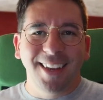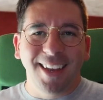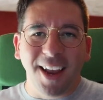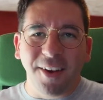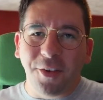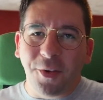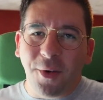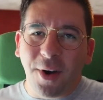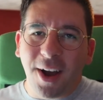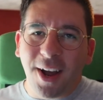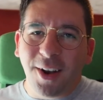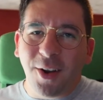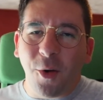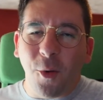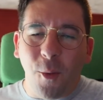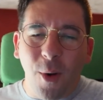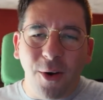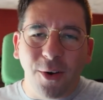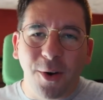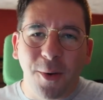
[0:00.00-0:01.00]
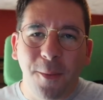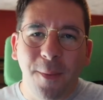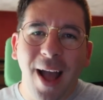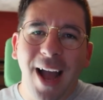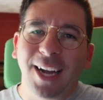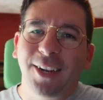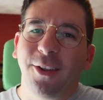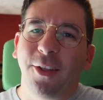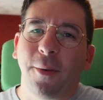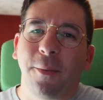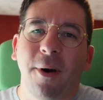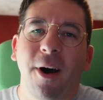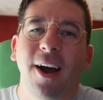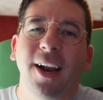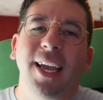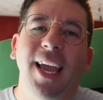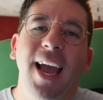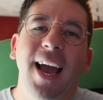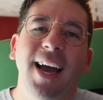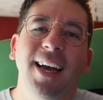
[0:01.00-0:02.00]
Hey, everyone. Welcome back to the
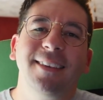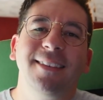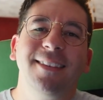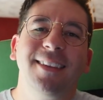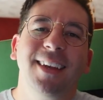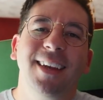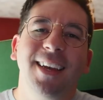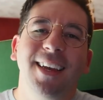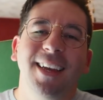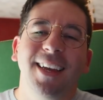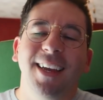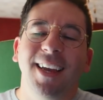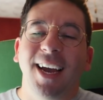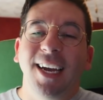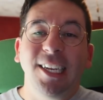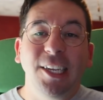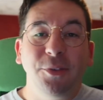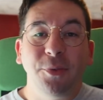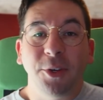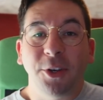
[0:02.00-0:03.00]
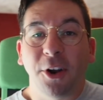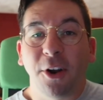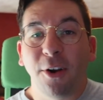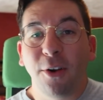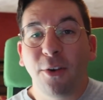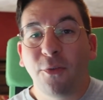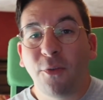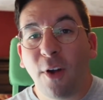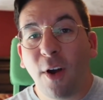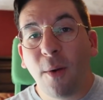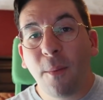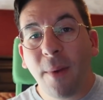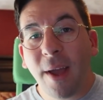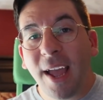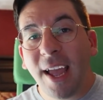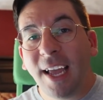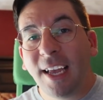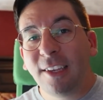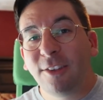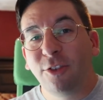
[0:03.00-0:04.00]
podcast. I just returned from
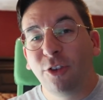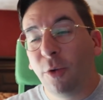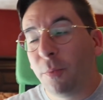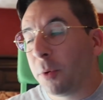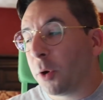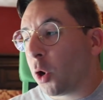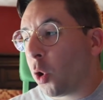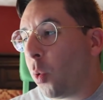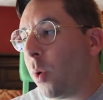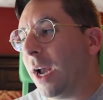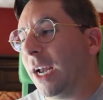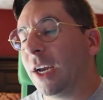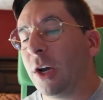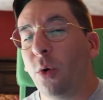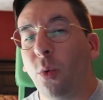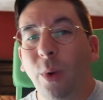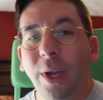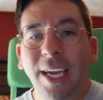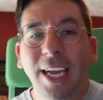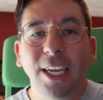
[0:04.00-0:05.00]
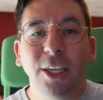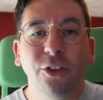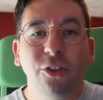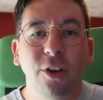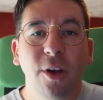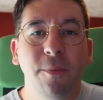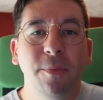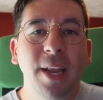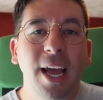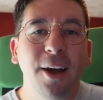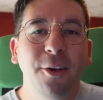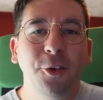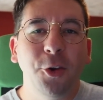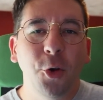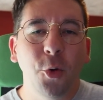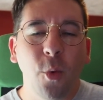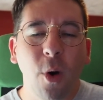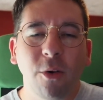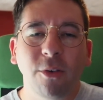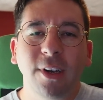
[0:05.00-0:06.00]
a super quick weekend trip down
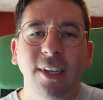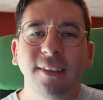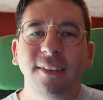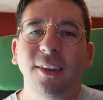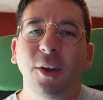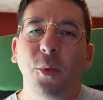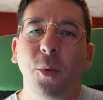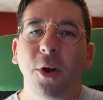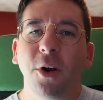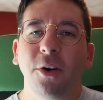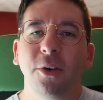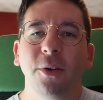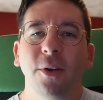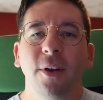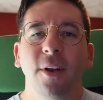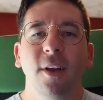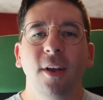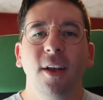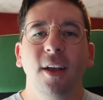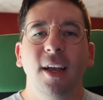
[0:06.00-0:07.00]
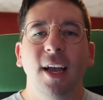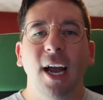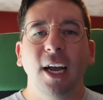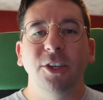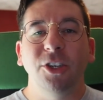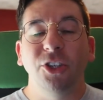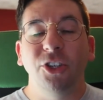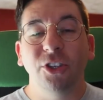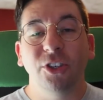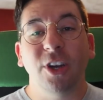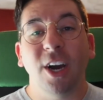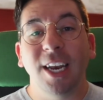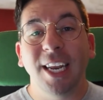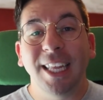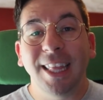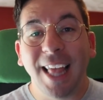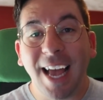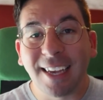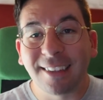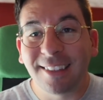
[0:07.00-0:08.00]
to Walt Disney World. I actually just got
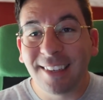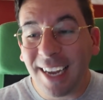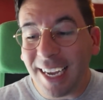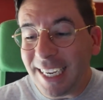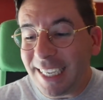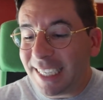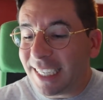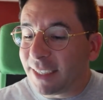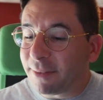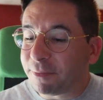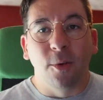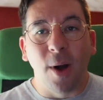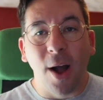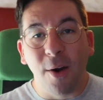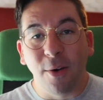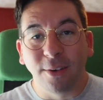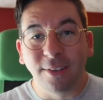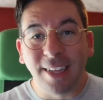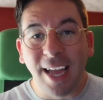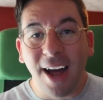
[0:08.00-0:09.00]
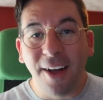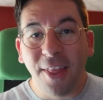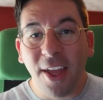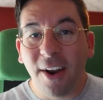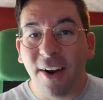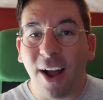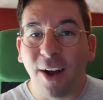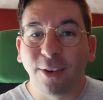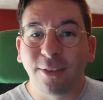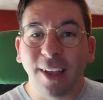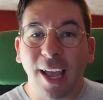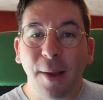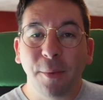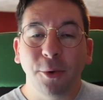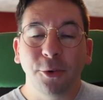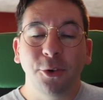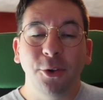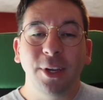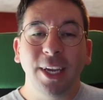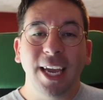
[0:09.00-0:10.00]
in last night. While I was down there, I was
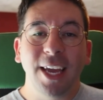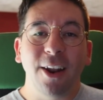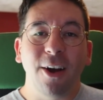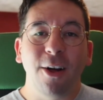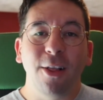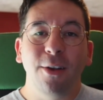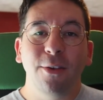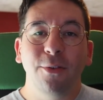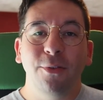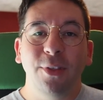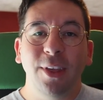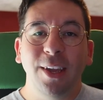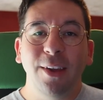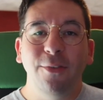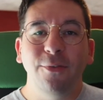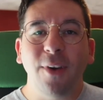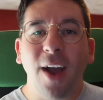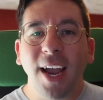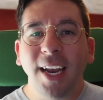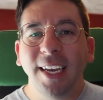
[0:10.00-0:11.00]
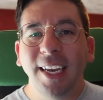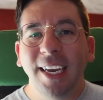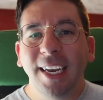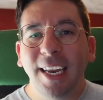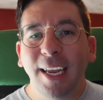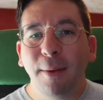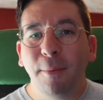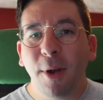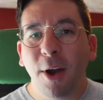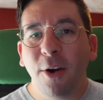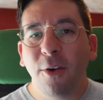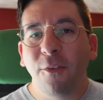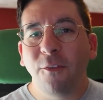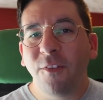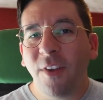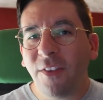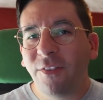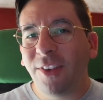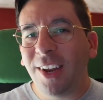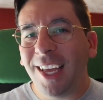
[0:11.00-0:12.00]
able to get all of the Finding Nemo
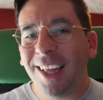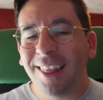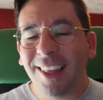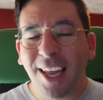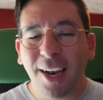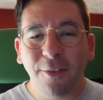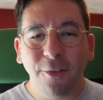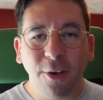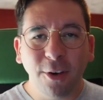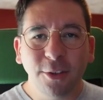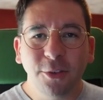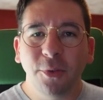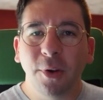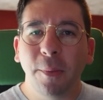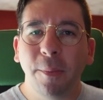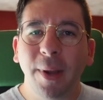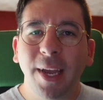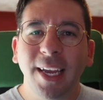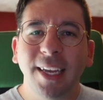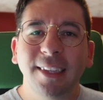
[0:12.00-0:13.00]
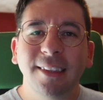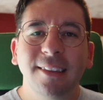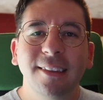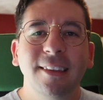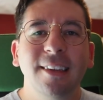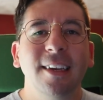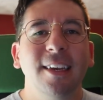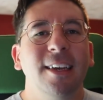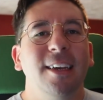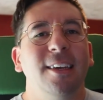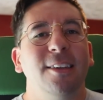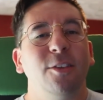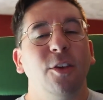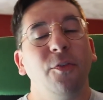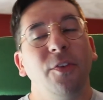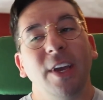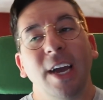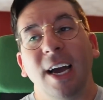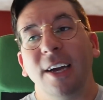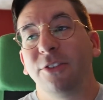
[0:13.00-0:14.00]
15th anniversary pins. So
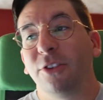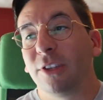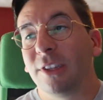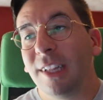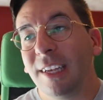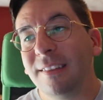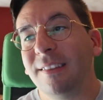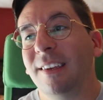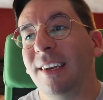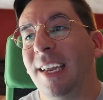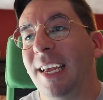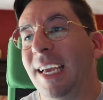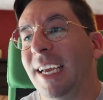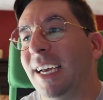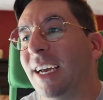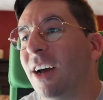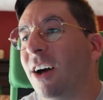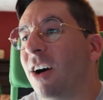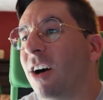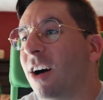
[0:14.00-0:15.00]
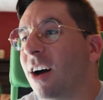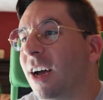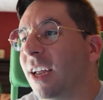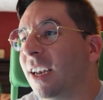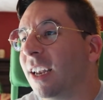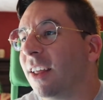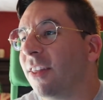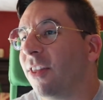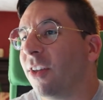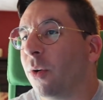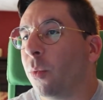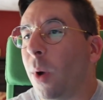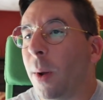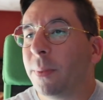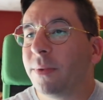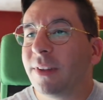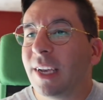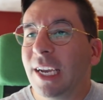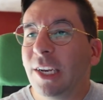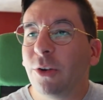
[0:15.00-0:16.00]
if you guys are listening on the
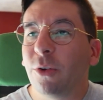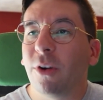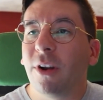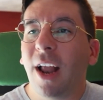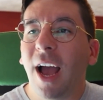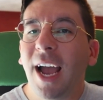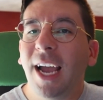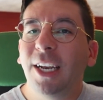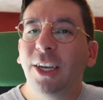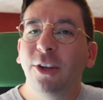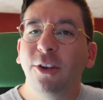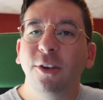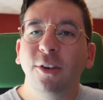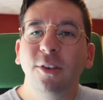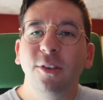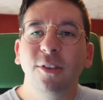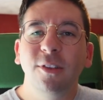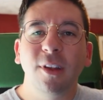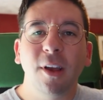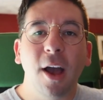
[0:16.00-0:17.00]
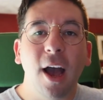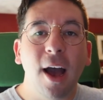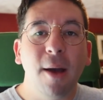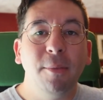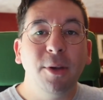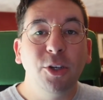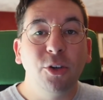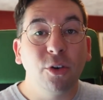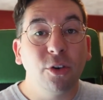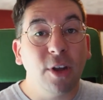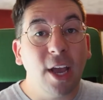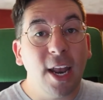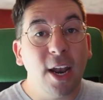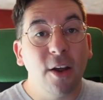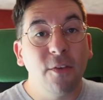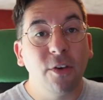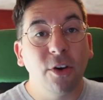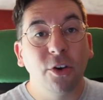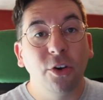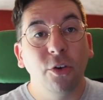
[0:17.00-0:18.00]
website or on iTunes, uh, be sure to head
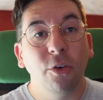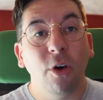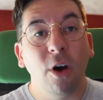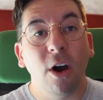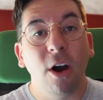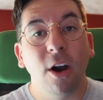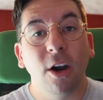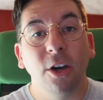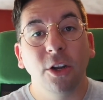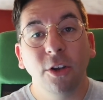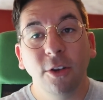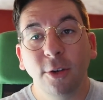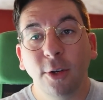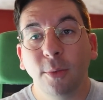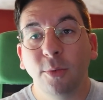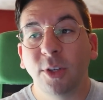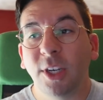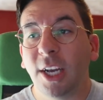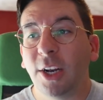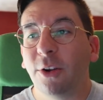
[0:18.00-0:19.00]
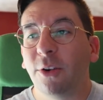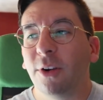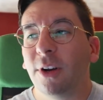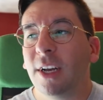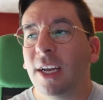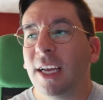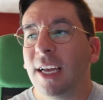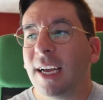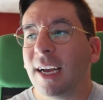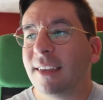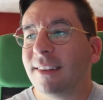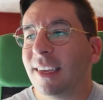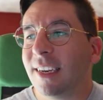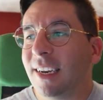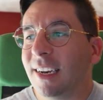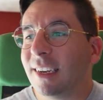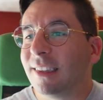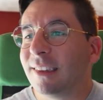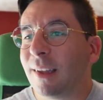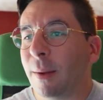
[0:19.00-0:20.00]
over to our YouTube channel because I
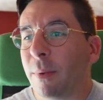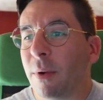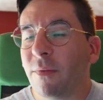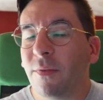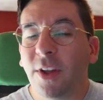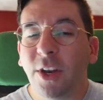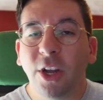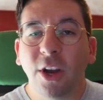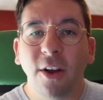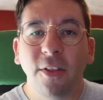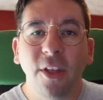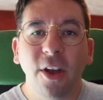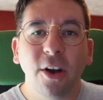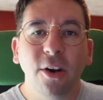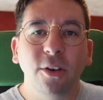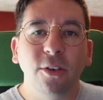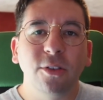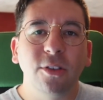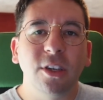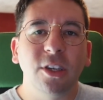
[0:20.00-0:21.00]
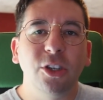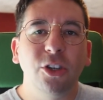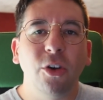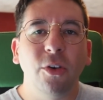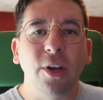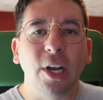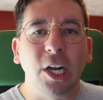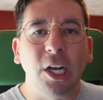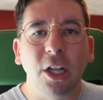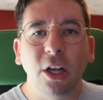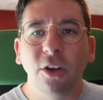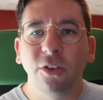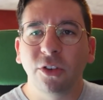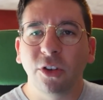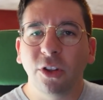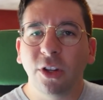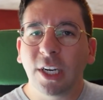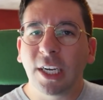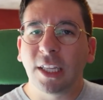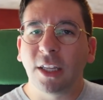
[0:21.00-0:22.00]
did a separate video on those showing a
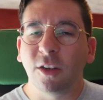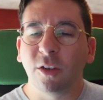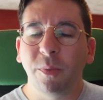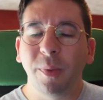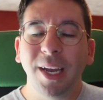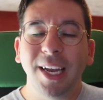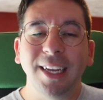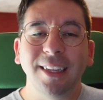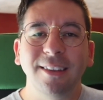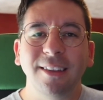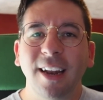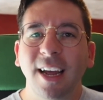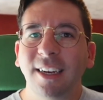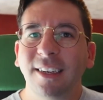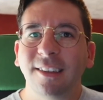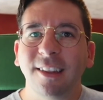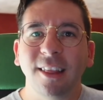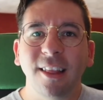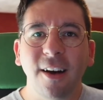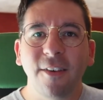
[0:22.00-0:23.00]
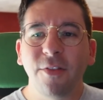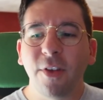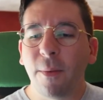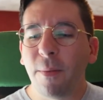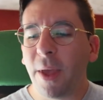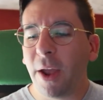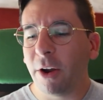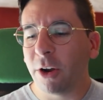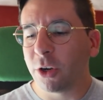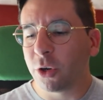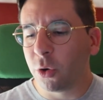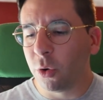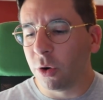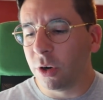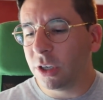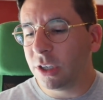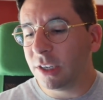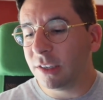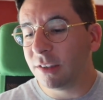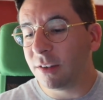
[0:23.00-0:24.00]
closer look at those pins, and I just love them. They are
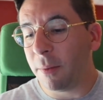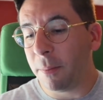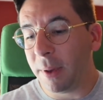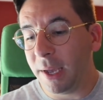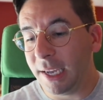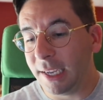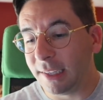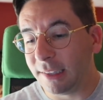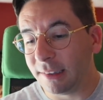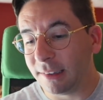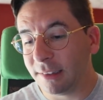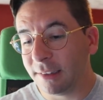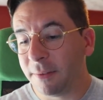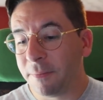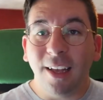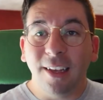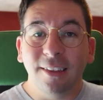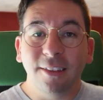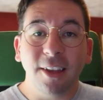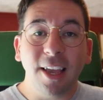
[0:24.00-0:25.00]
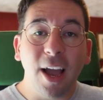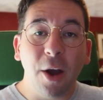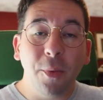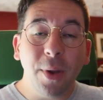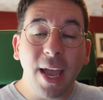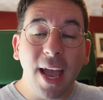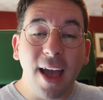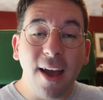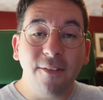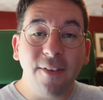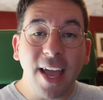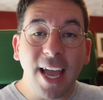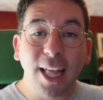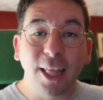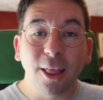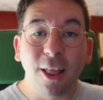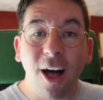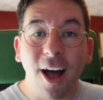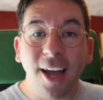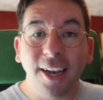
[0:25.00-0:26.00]
gorgeous pins. So yeah, we have a
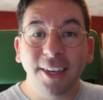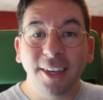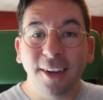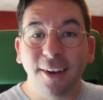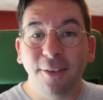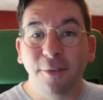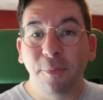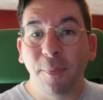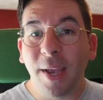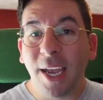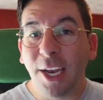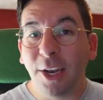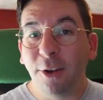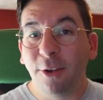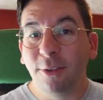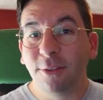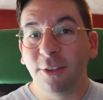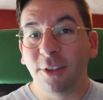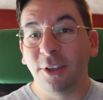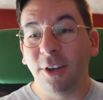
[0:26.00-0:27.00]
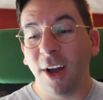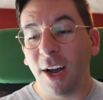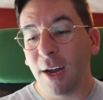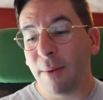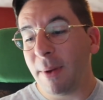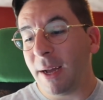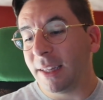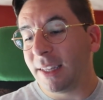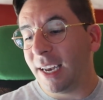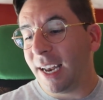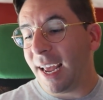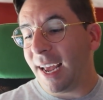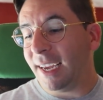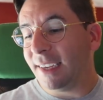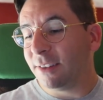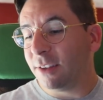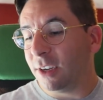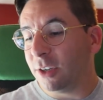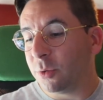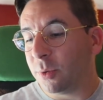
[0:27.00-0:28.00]
lot of pin news to talk about
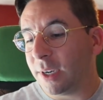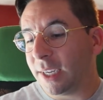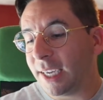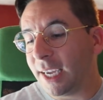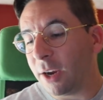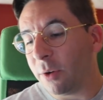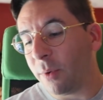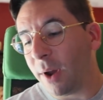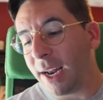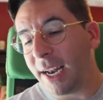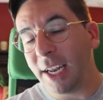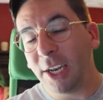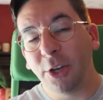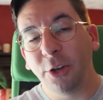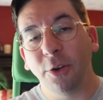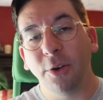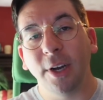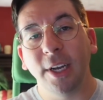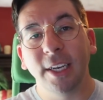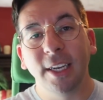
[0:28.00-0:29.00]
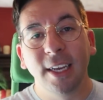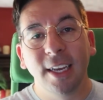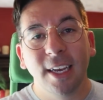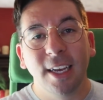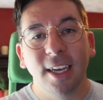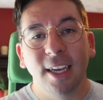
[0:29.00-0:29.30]
today, so I just want to get right into it.